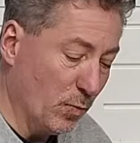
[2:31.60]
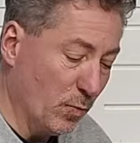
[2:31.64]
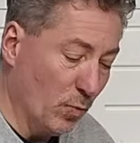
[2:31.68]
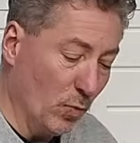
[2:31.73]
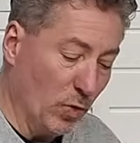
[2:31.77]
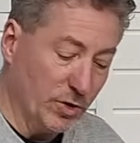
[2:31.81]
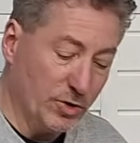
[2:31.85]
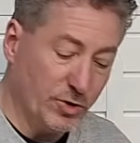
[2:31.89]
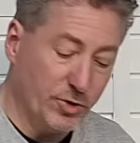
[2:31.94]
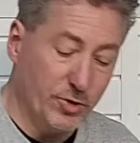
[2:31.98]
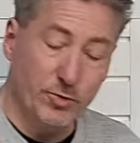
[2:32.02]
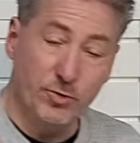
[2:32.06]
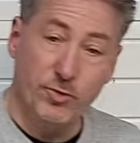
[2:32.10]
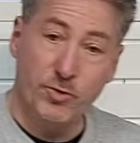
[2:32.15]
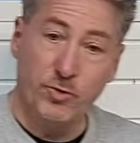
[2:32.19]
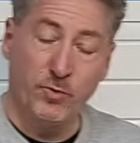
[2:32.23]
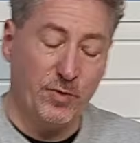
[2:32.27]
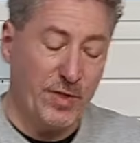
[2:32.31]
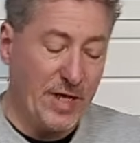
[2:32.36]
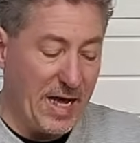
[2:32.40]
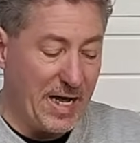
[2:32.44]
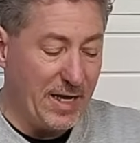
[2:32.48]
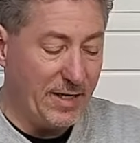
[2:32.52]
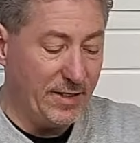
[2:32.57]
Once you do
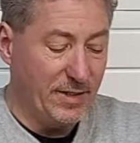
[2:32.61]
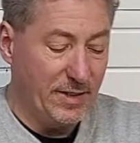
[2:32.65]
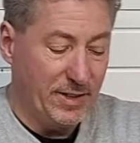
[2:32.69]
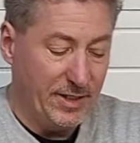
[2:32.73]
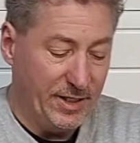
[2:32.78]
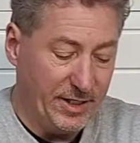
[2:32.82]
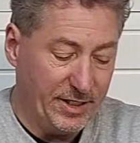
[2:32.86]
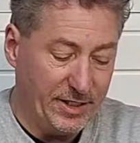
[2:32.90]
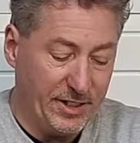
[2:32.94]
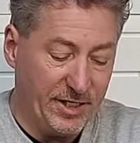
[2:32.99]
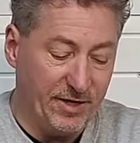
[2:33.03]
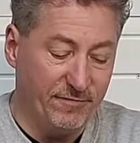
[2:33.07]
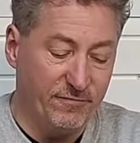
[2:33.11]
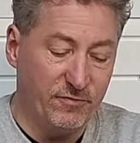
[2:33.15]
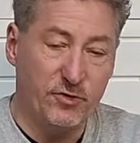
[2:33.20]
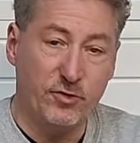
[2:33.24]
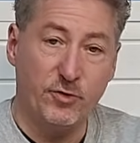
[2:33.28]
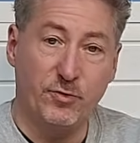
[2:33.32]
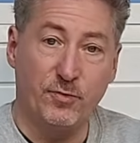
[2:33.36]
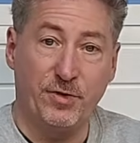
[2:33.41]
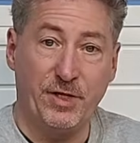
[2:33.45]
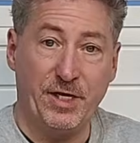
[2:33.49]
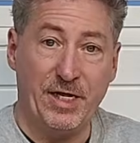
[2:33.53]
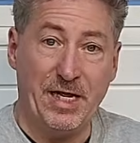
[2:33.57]
that, it gives
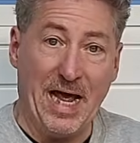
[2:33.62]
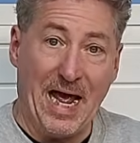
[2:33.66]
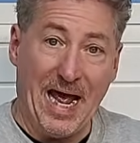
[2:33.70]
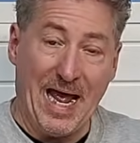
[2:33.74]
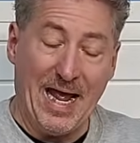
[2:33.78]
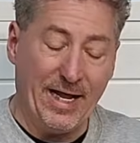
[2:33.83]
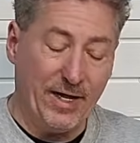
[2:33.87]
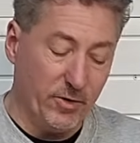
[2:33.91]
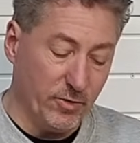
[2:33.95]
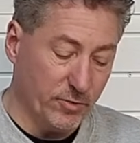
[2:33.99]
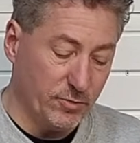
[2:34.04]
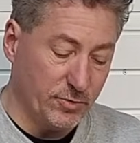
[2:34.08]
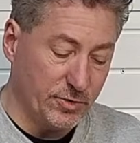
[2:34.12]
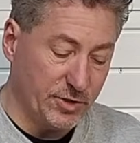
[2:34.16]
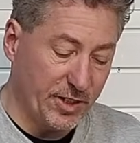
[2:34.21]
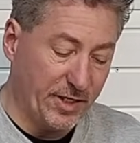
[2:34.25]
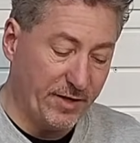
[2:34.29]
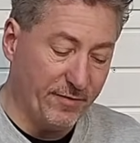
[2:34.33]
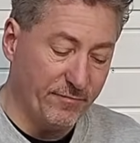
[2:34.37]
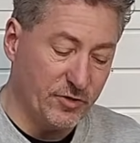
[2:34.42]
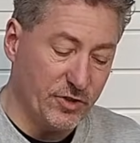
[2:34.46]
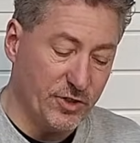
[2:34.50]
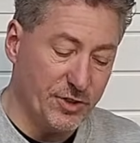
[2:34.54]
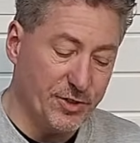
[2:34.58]
you the anchors. It
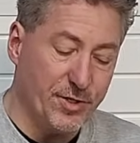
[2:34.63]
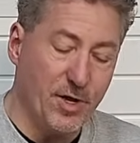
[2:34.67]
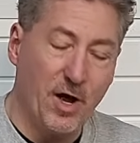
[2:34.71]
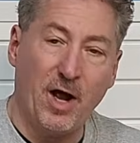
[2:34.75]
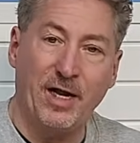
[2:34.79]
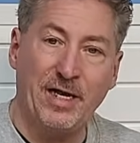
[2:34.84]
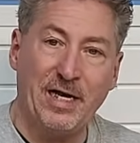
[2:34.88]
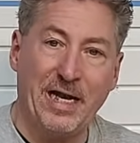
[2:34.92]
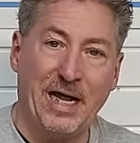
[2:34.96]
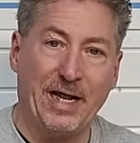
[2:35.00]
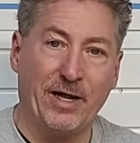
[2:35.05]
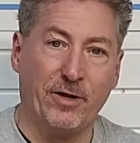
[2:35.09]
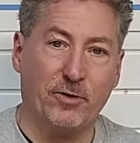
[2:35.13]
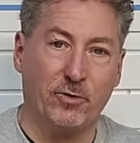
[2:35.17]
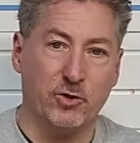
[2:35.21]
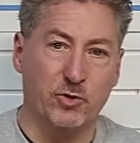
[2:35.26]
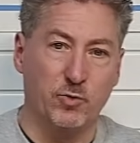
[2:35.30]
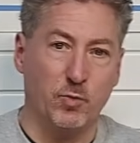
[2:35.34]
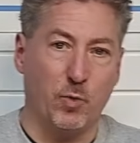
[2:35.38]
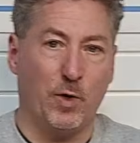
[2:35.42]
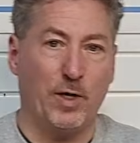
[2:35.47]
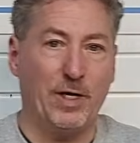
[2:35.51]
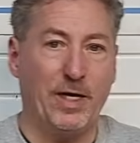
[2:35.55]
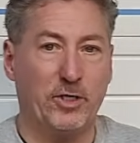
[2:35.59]
gives you 9 anchors,
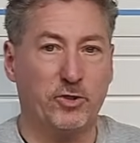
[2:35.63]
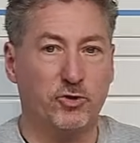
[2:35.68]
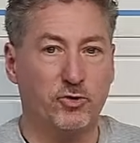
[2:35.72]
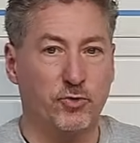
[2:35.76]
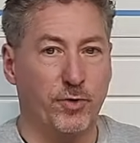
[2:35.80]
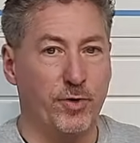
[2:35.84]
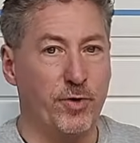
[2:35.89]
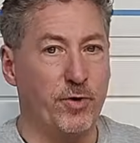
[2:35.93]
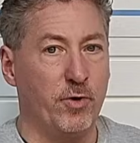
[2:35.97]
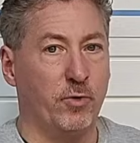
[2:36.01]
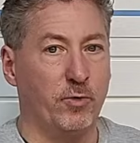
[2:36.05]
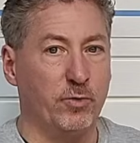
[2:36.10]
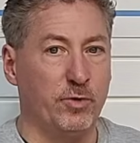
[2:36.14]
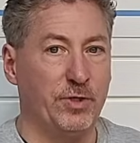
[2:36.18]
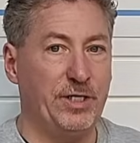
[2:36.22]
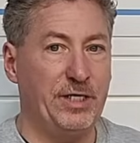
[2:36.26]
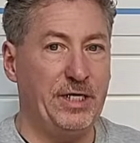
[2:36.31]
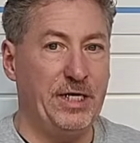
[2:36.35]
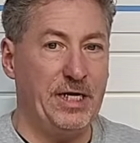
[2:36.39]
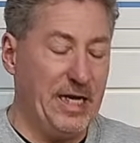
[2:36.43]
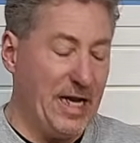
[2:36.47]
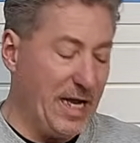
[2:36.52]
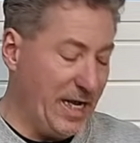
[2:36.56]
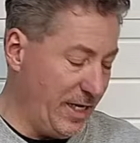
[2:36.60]
one extra. You only
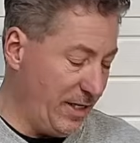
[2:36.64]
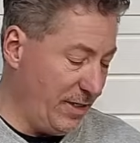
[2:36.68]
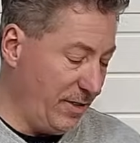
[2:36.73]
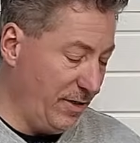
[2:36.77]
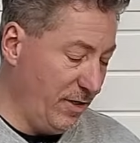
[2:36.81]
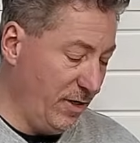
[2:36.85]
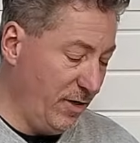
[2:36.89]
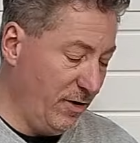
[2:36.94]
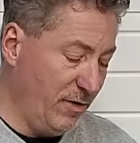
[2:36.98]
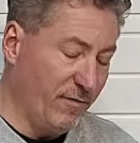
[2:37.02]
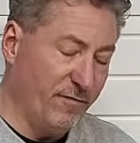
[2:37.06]
need 8.